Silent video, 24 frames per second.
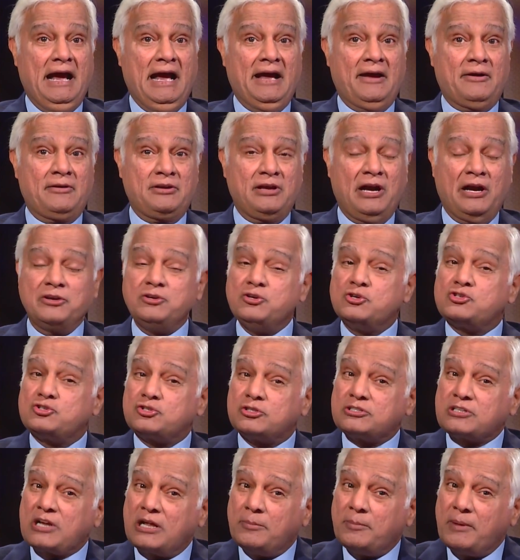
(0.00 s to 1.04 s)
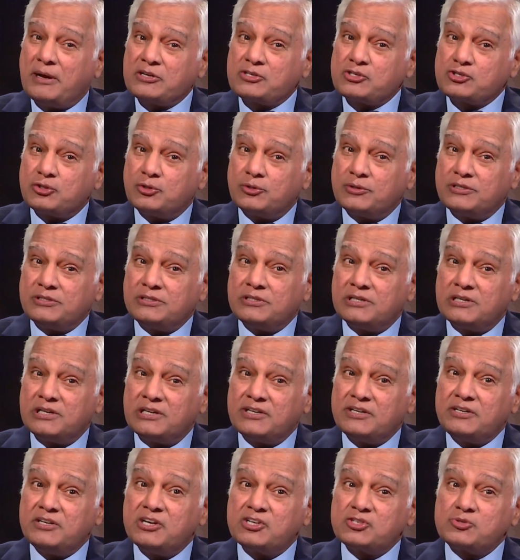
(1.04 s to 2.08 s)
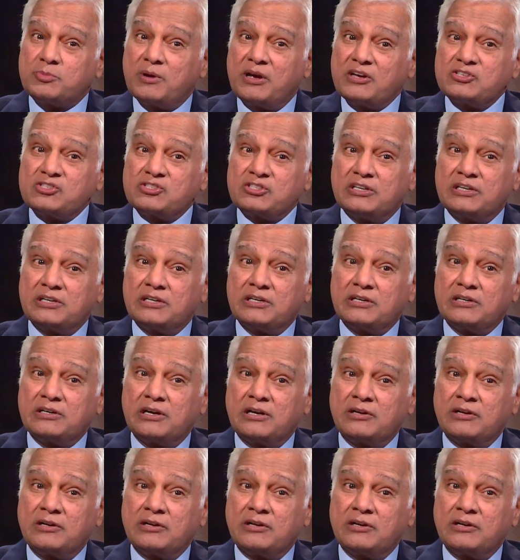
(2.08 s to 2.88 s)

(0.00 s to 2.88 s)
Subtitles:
I used to tell my story in the early days by saying,